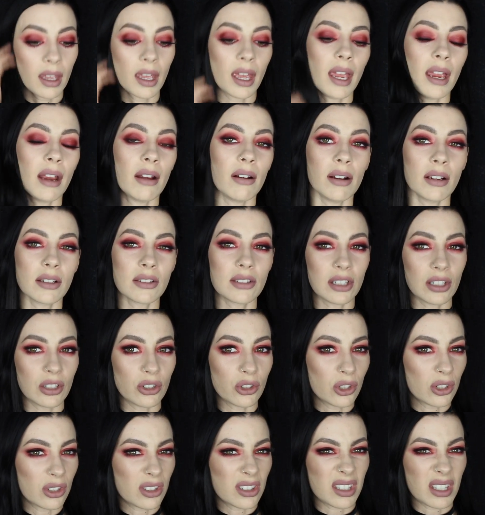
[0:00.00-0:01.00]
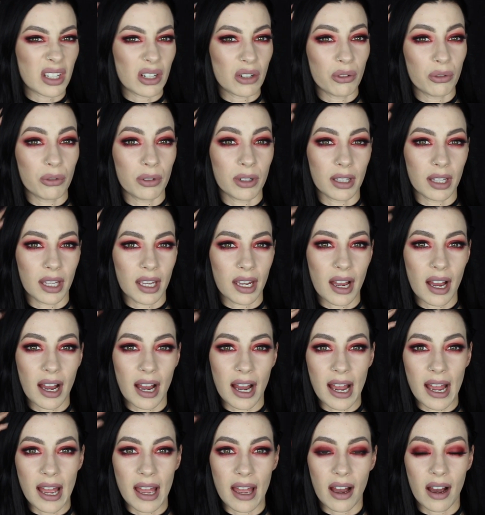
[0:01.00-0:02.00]
hair extensions that are really
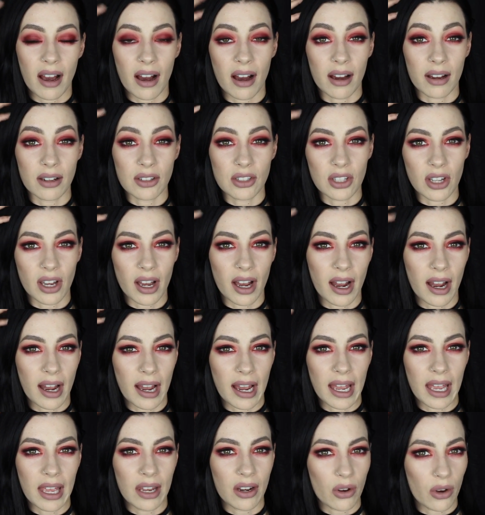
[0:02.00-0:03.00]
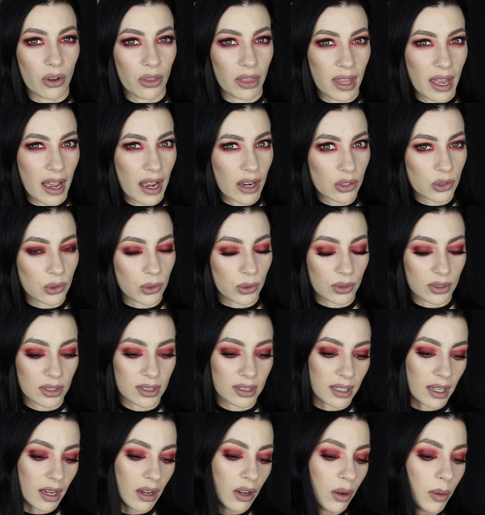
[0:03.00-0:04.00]
hard to hide on the actual
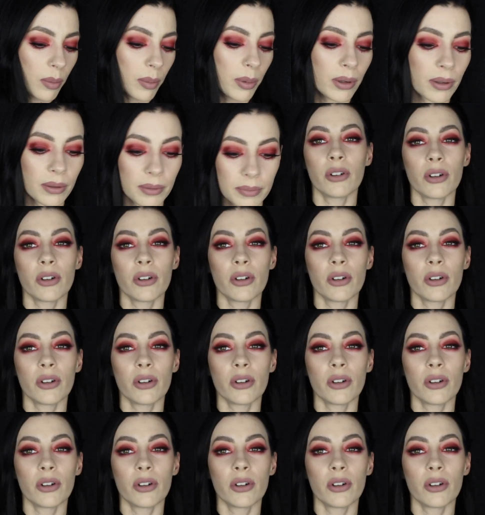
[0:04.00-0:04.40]
scalp.